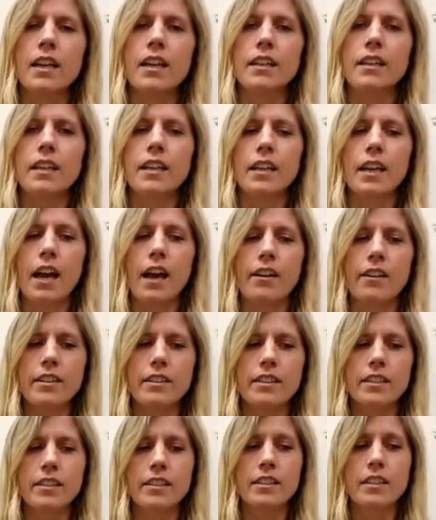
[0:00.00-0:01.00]
the
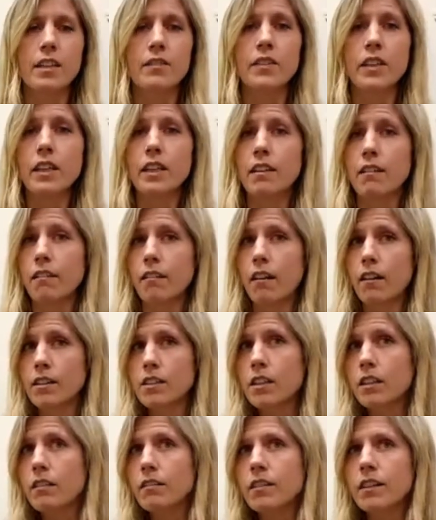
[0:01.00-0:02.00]
inheritance of
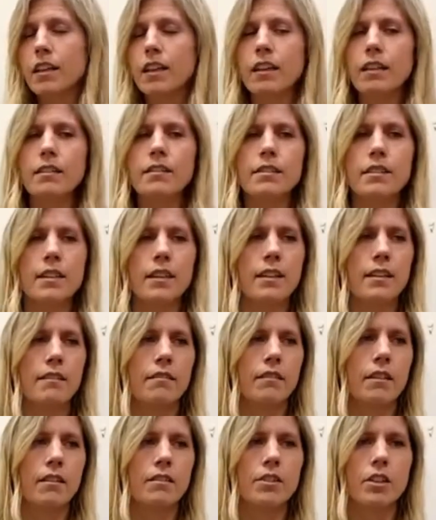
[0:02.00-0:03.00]
ecological things,
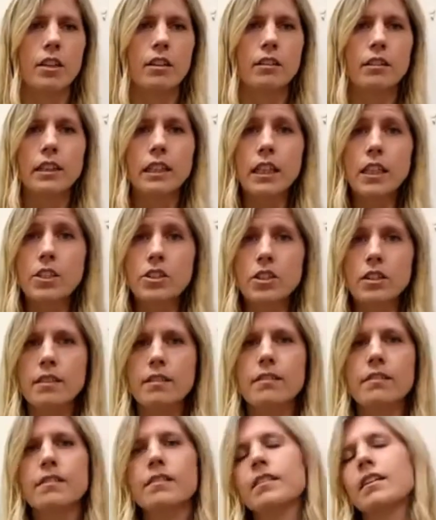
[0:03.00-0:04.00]
ecological
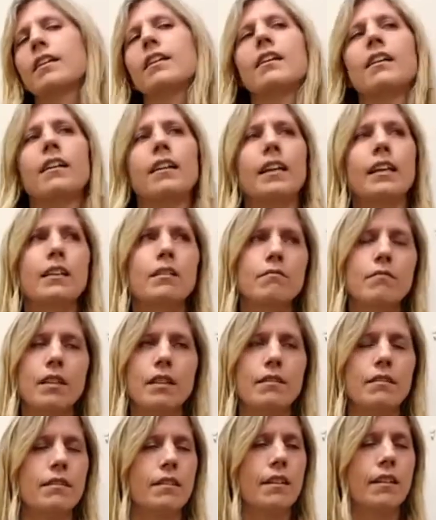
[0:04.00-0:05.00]
niches, like
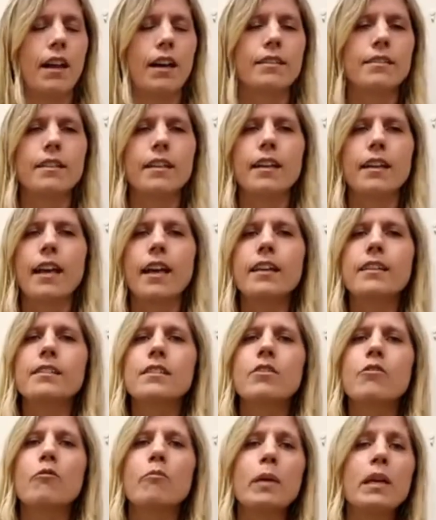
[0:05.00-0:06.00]
the classic case
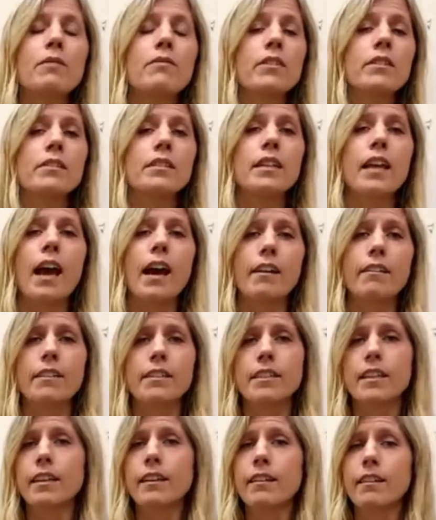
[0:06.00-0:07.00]
of beavers
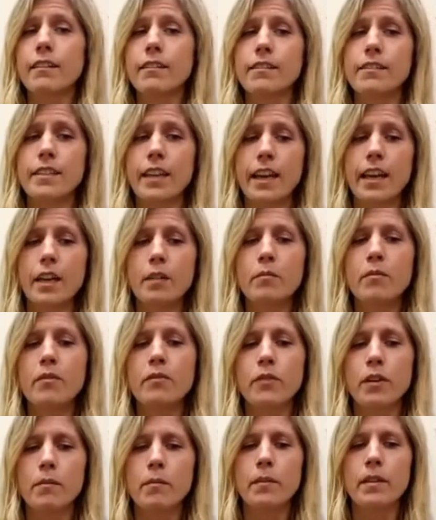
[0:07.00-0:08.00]
inheriting their dam
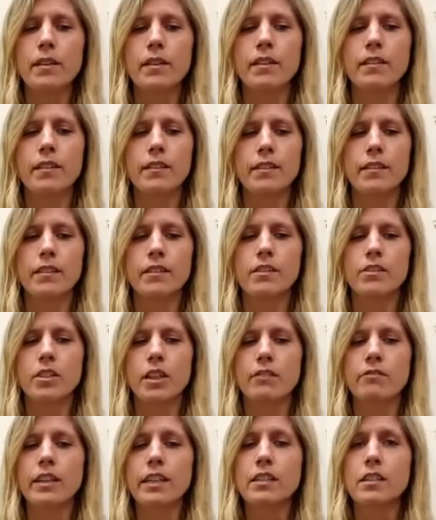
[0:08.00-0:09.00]
from the, the
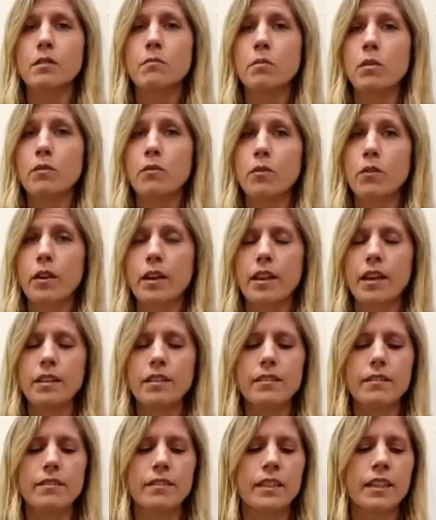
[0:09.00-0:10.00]
generation before them,